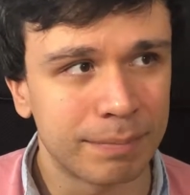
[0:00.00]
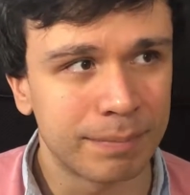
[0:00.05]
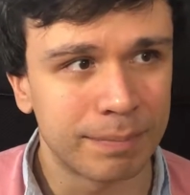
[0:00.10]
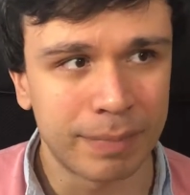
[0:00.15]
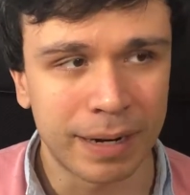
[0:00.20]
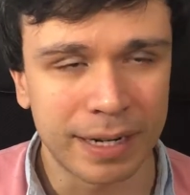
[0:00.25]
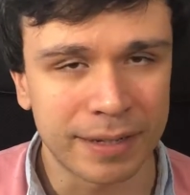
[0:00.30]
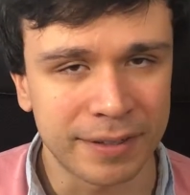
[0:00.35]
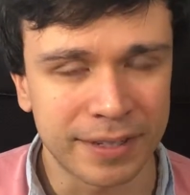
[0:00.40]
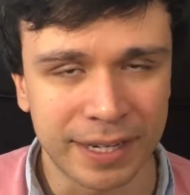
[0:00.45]

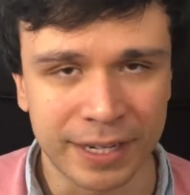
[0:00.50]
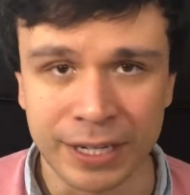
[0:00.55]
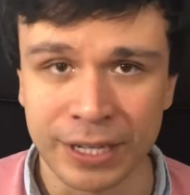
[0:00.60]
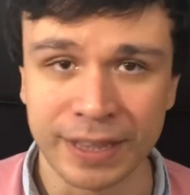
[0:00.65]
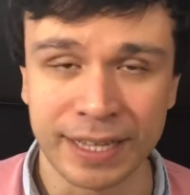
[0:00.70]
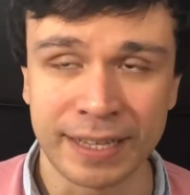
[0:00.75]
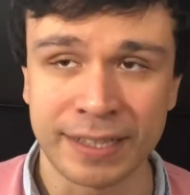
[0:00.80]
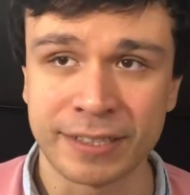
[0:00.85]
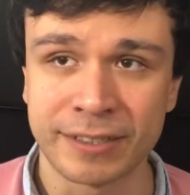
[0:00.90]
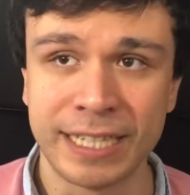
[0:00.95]
Party are not
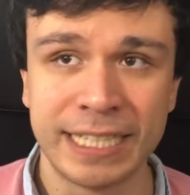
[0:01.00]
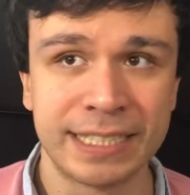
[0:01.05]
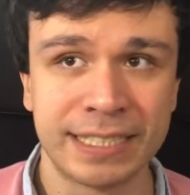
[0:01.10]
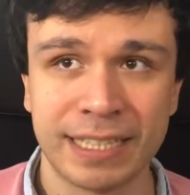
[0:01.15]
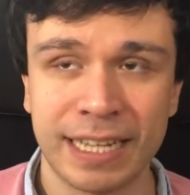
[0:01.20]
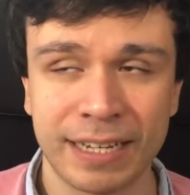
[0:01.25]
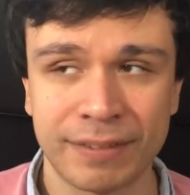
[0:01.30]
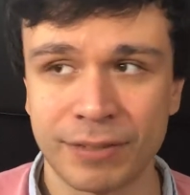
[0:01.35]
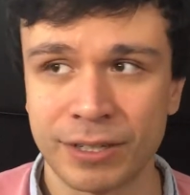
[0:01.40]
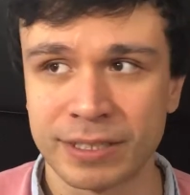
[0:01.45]
that crazy,
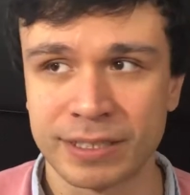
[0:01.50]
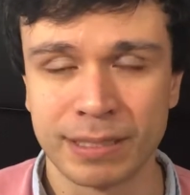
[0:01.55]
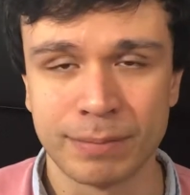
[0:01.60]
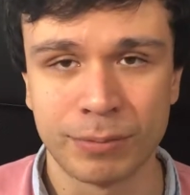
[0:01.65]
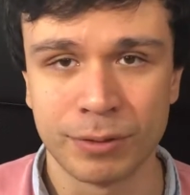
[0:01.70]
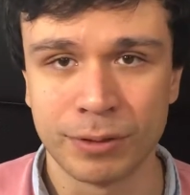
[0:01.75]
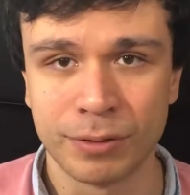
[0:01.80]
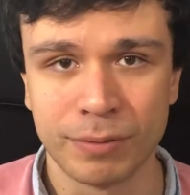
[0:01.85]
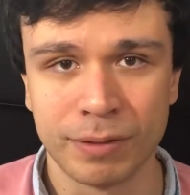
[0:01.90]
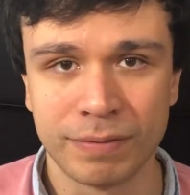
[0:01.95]
like for
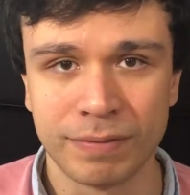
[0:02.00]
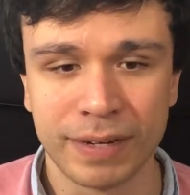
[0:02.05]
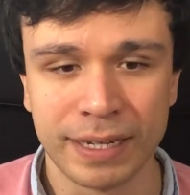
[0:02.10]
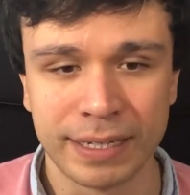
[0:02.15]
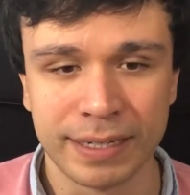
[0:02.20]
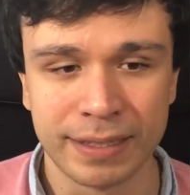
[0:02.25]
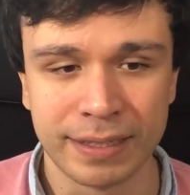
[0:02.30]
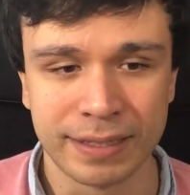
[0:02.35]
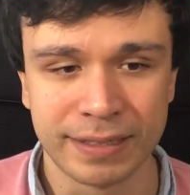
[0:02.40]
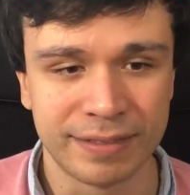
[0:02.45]
example you will find
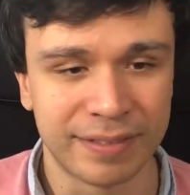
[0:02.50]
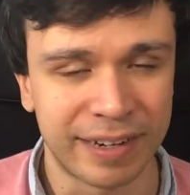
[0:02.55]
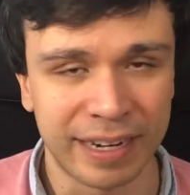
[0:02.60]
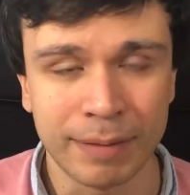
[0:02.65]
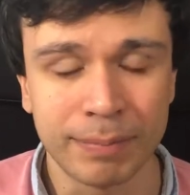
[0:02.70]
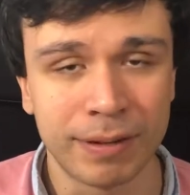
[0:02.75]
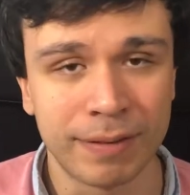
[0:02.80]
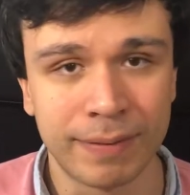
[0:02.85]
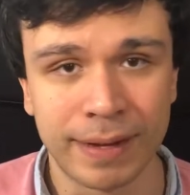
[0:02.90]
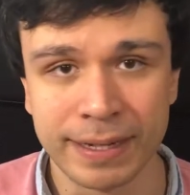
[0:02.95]
it in
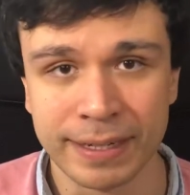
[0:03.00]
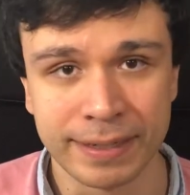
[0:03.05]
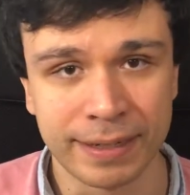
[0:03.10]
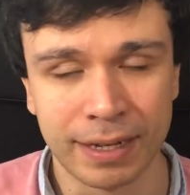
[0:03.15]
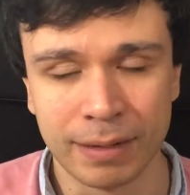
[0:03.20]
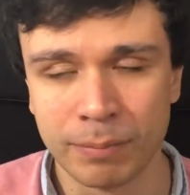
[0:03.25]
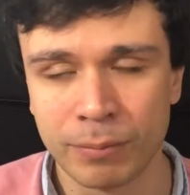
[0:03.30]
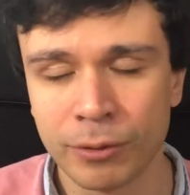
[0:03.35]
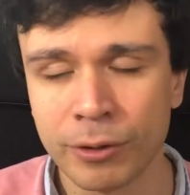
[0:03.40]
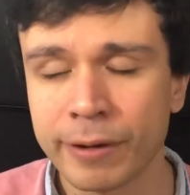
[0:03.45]
Reeperbahn in
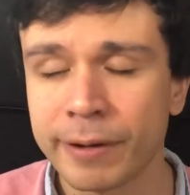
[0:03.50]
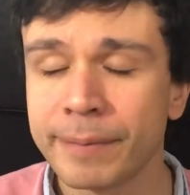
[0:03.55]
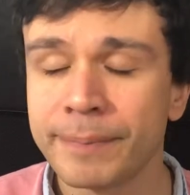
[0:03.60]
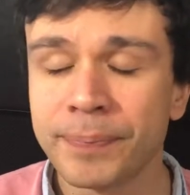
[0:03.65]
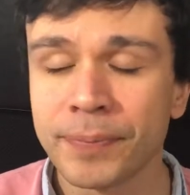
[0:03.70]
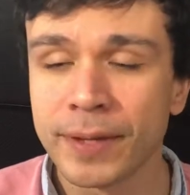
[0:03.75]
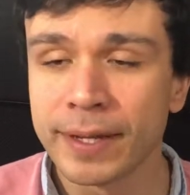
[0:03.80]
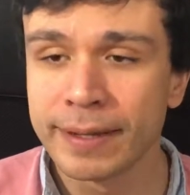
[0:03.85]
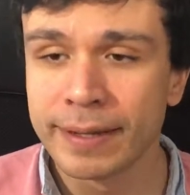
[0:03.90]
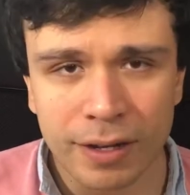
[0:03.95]
Hamburg.
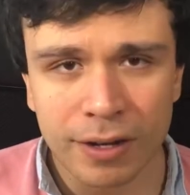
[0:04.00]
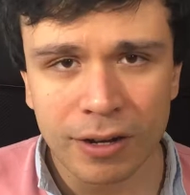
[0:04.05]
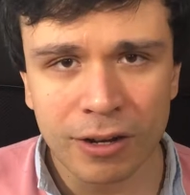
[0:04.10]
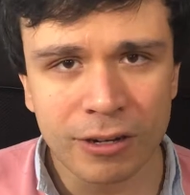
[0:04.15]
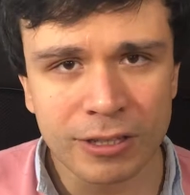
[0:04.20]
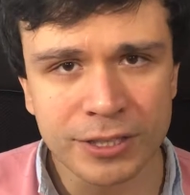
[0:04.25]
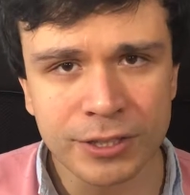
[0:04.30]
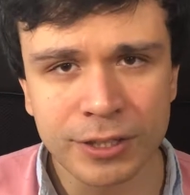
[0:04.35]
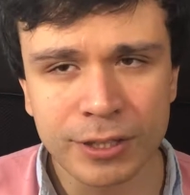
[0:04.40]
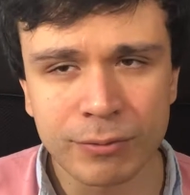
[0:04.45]

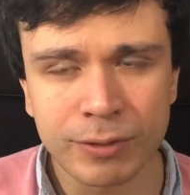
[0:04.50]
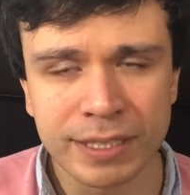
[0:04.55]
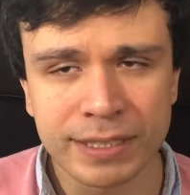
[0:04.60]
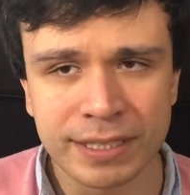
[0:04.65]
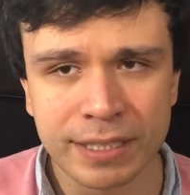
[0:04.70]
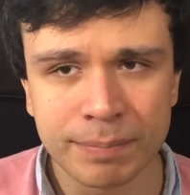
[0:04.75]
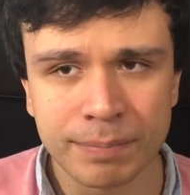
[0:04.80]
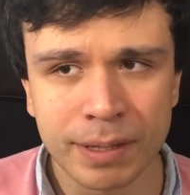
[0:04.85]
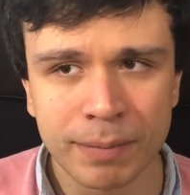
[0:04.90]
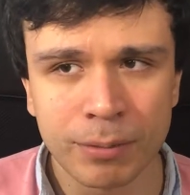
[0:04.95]
Also in
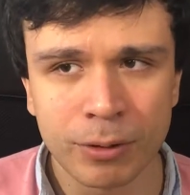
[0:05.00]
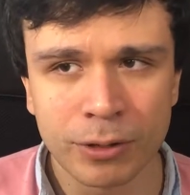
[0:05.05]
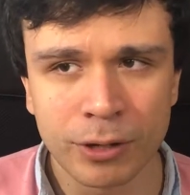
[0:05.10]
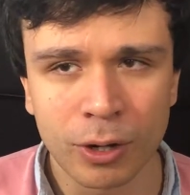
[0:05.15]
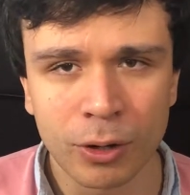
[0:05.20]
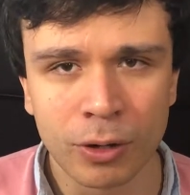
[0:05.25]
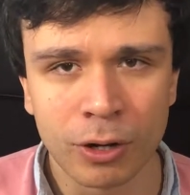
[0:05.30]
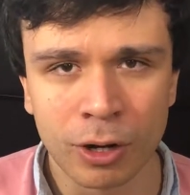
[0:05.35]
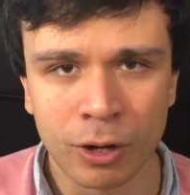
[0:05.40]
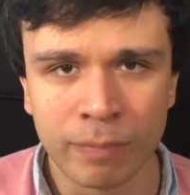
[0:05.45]
winter people
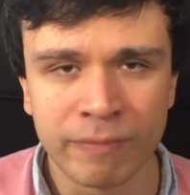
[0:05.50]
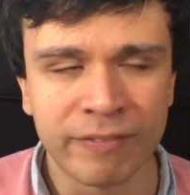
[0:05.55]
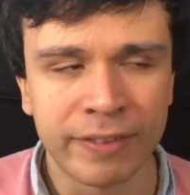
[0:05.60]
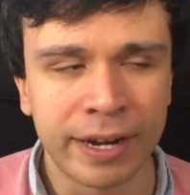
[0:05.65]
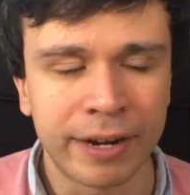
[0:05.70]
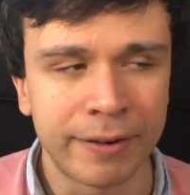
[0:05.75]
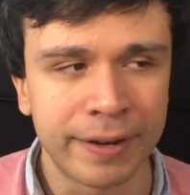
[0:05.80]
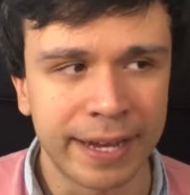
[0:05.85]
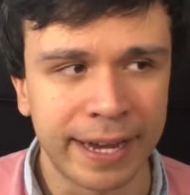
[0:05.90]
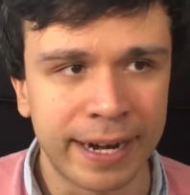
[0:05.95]
go home
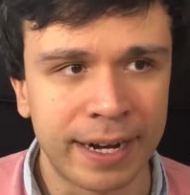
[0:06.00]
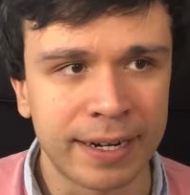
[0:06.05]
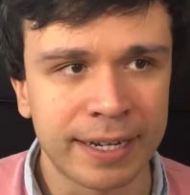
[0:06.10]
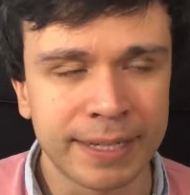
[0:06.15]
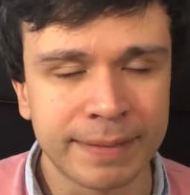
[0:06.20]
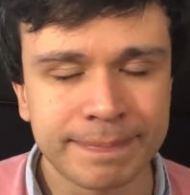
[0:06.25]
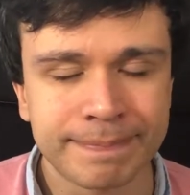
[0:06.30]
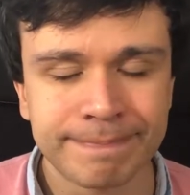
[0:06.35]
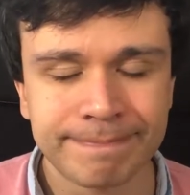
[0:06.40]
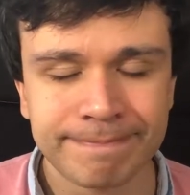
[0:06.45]
very early.